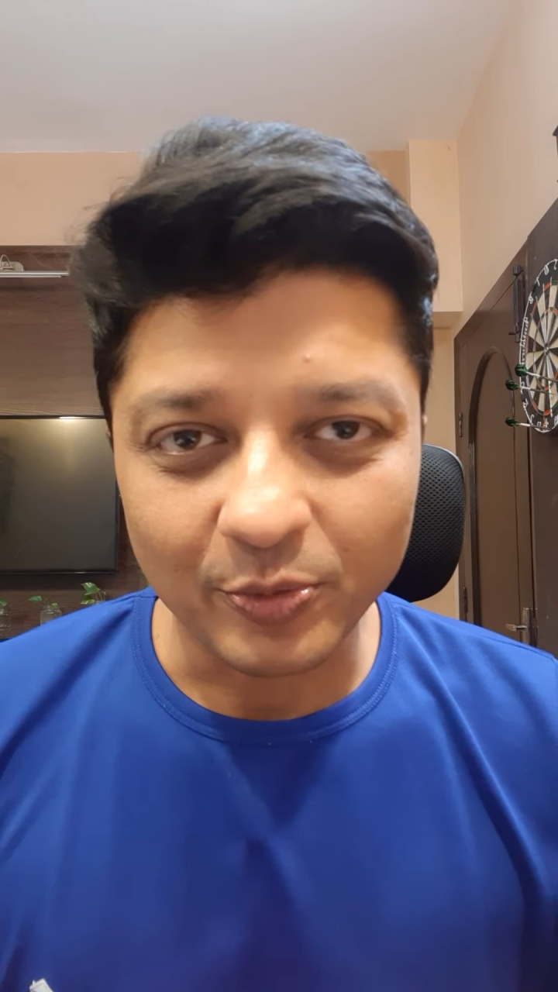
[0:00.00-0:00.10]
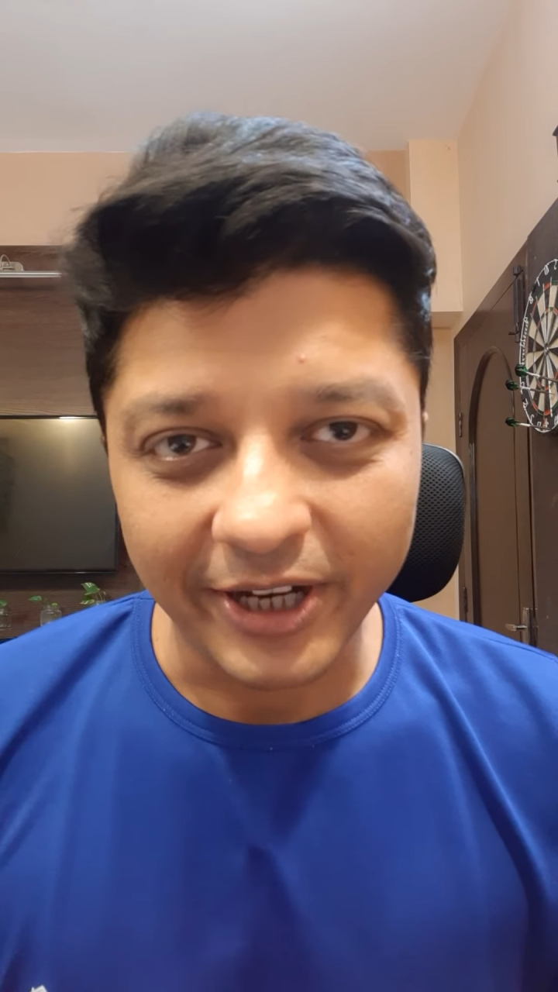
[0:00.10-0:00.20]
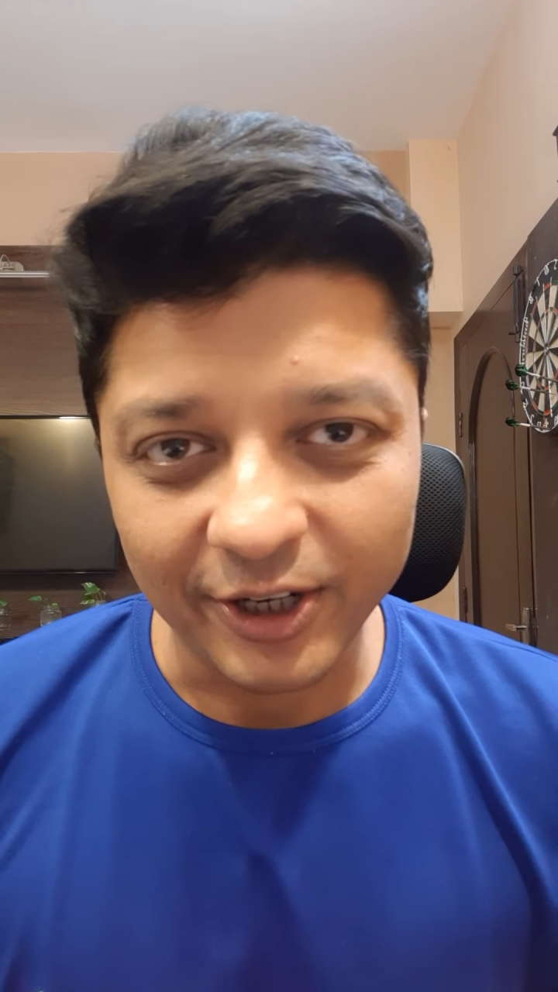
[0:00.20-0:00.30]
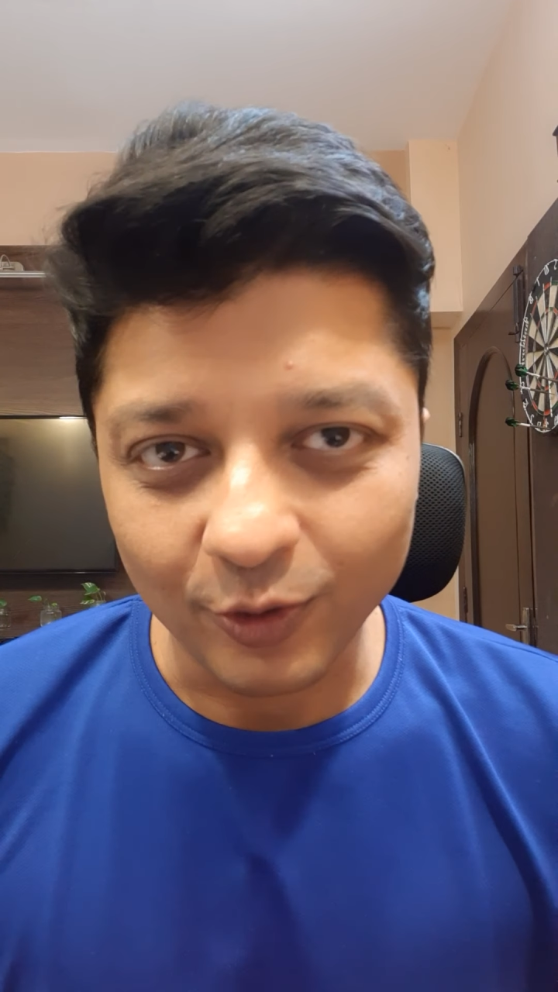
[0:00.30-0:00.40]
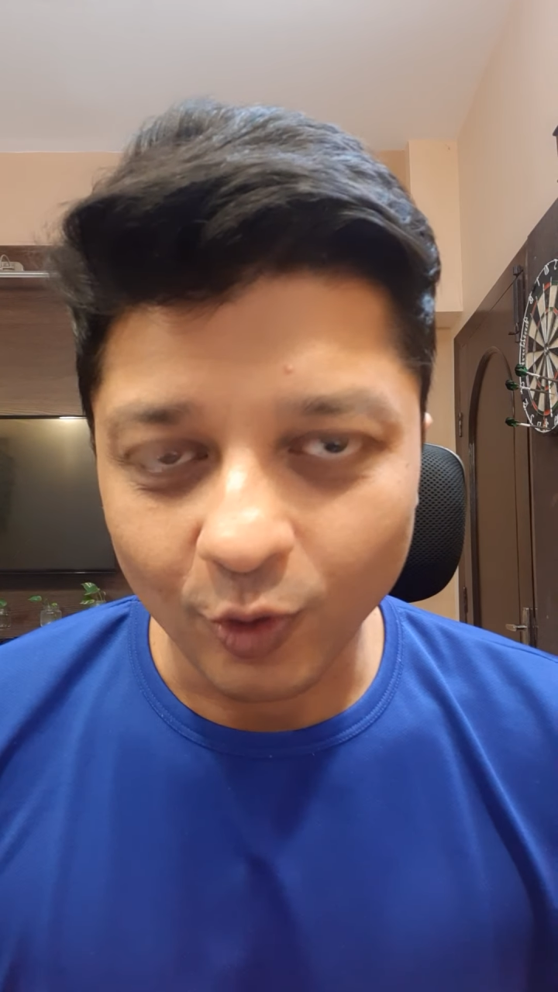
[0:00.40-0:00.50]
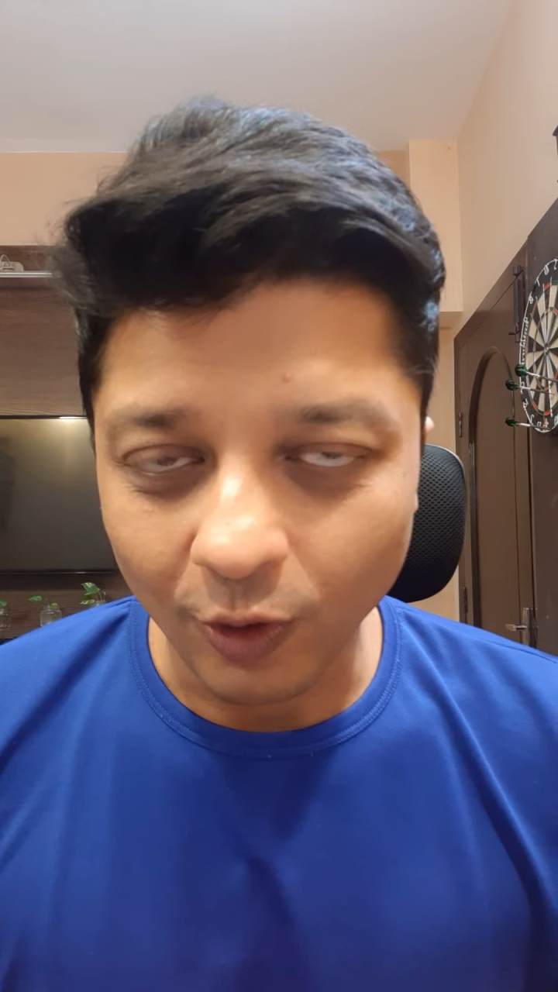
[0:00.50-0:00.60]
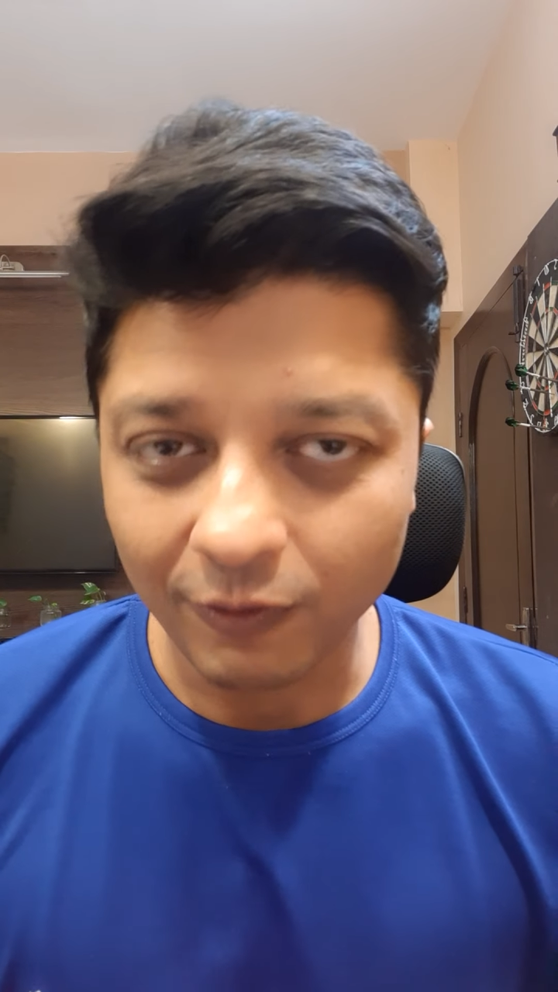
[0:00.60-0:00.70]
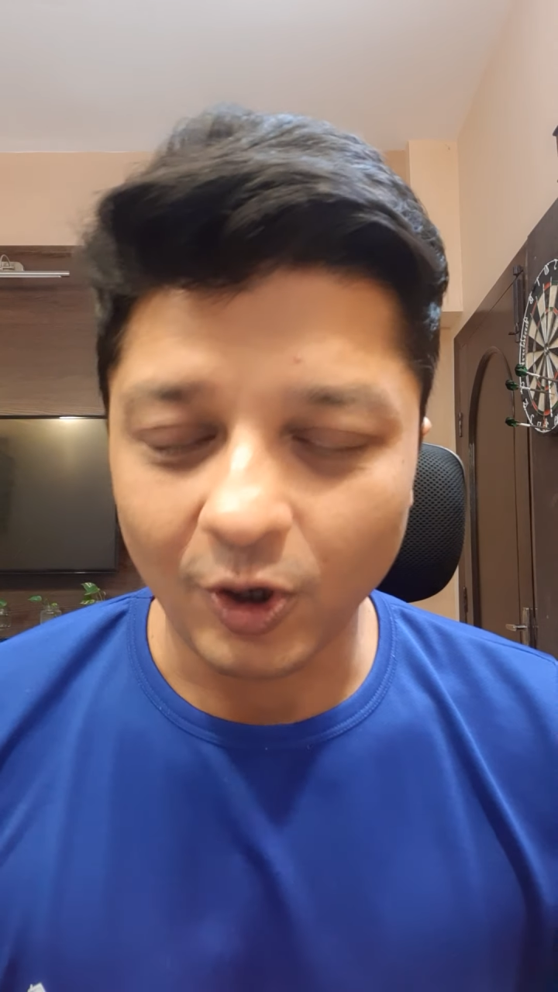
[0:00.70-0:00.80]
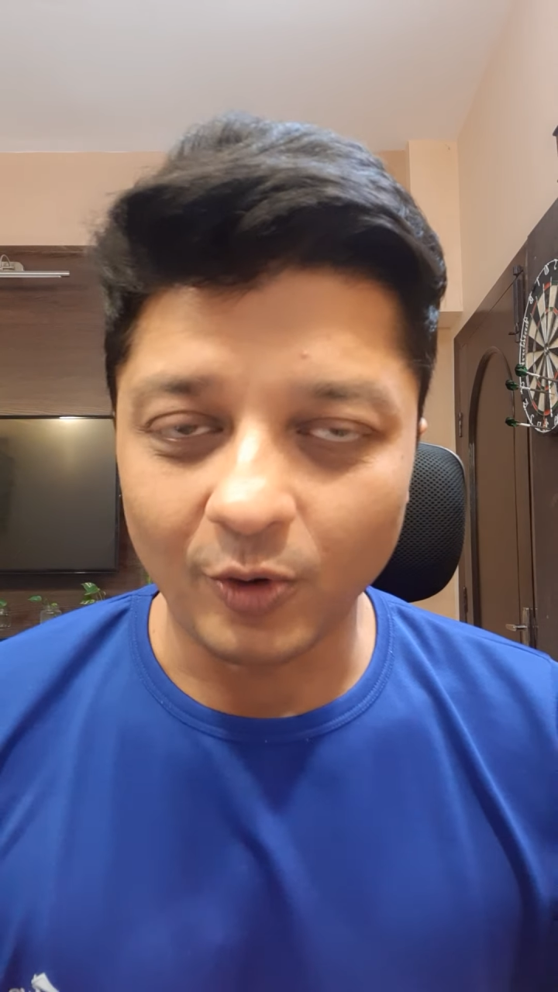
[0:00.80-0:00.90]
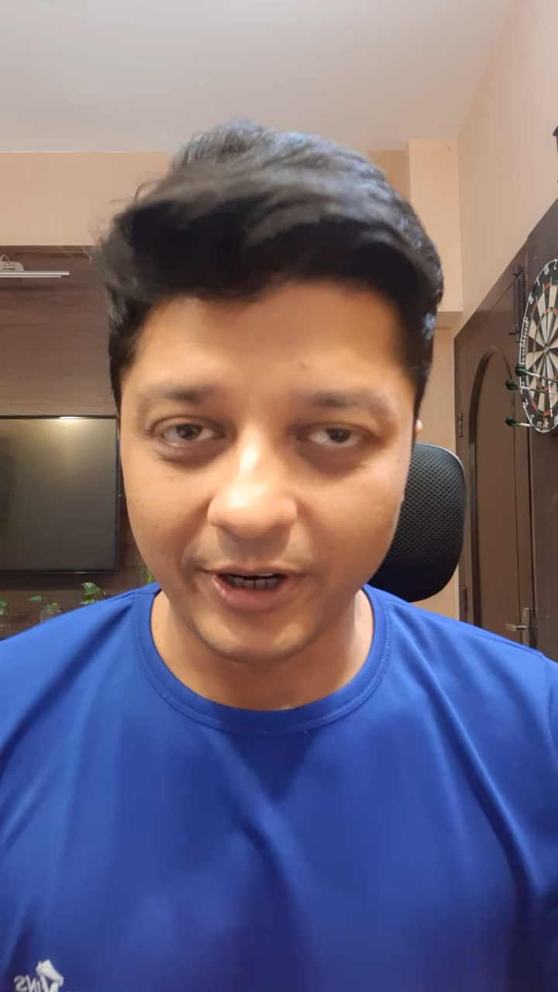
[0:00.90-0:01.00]
way to go
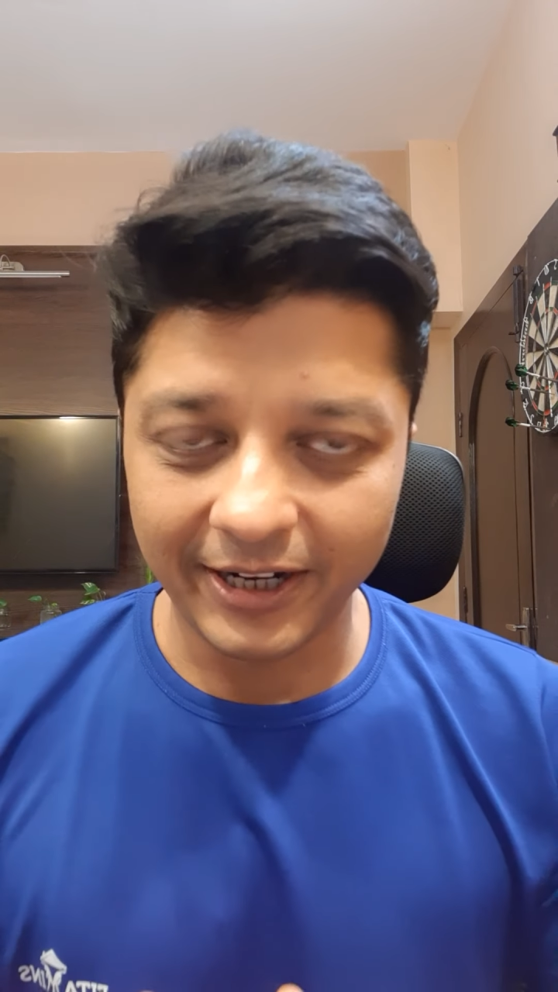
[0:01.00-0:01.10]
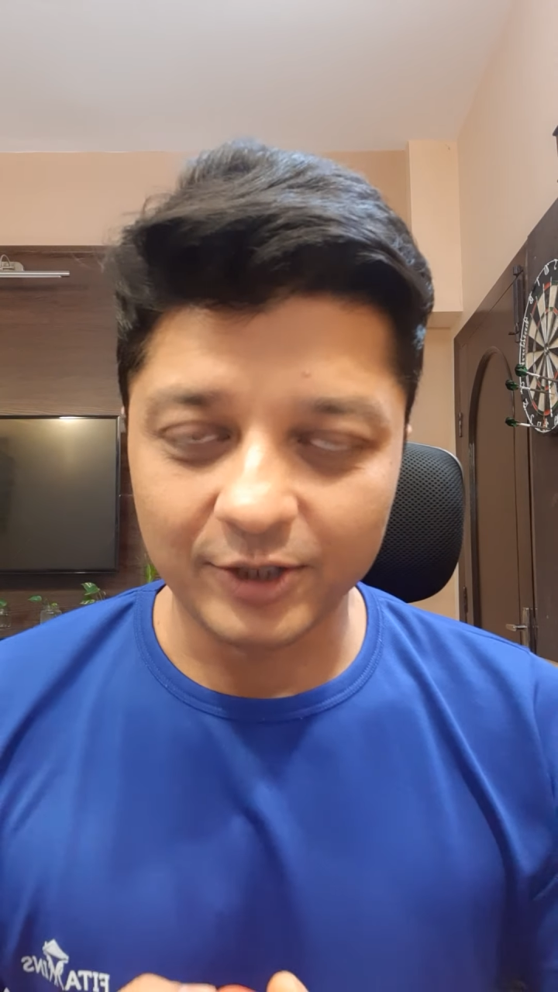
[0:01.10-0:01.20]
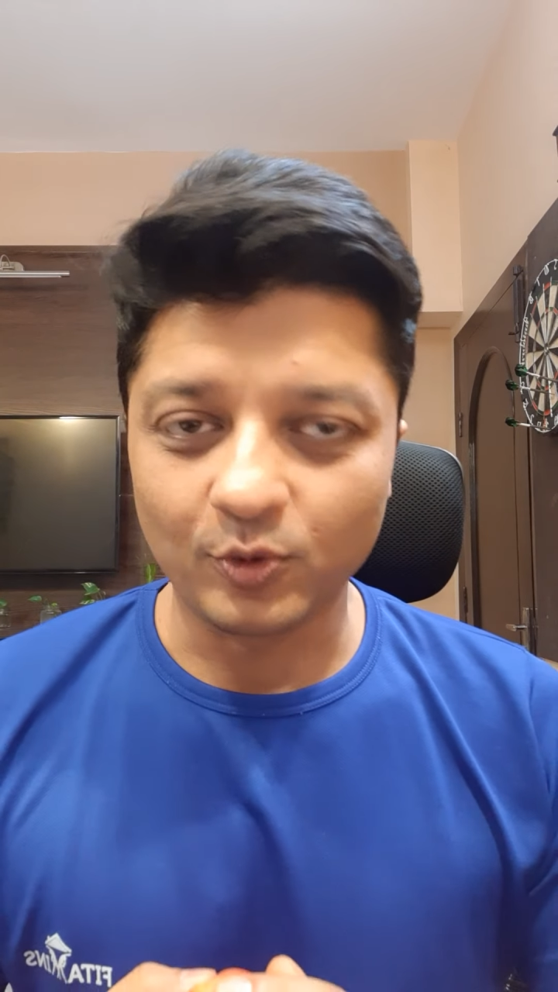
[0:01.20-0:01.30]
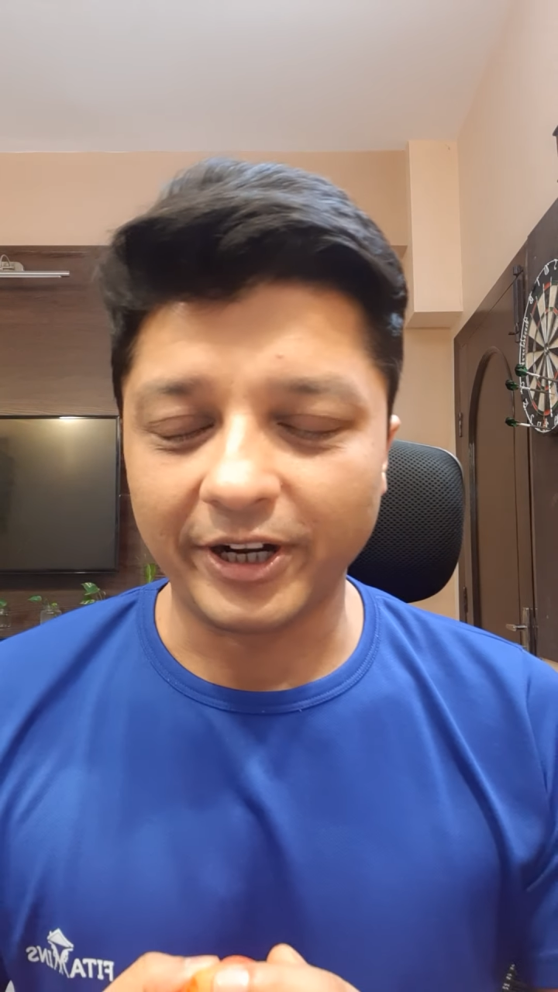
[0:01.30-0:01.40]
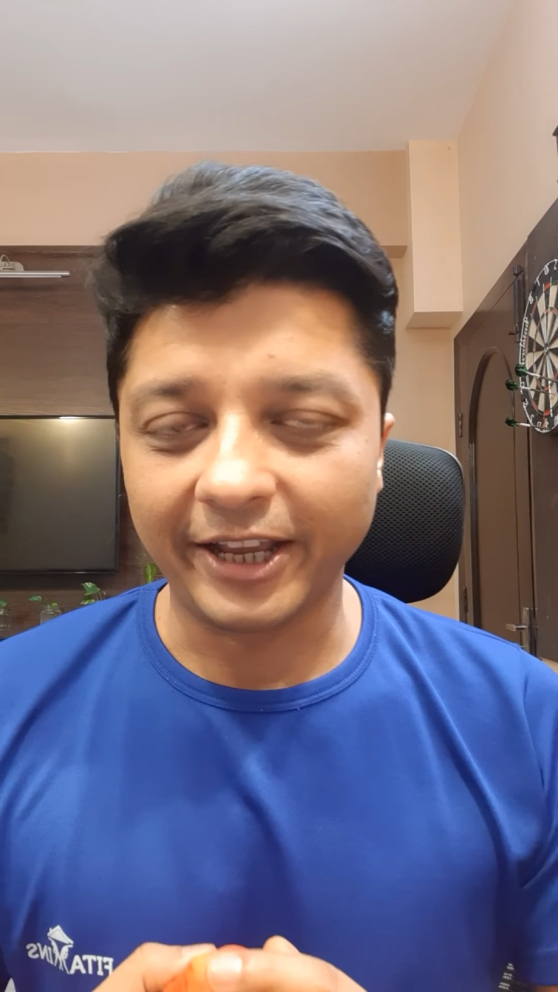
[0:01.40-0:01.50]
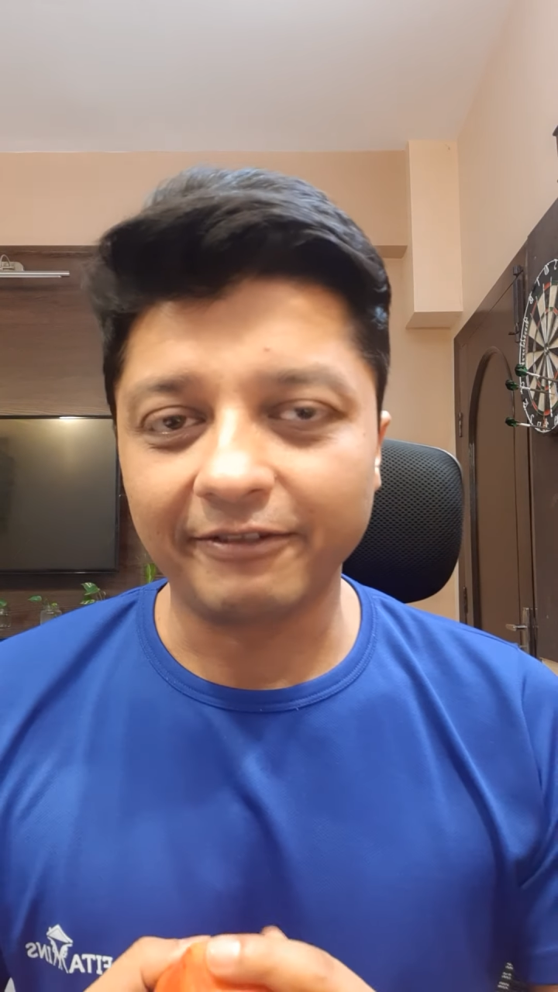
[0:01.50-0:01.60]
forward, is what I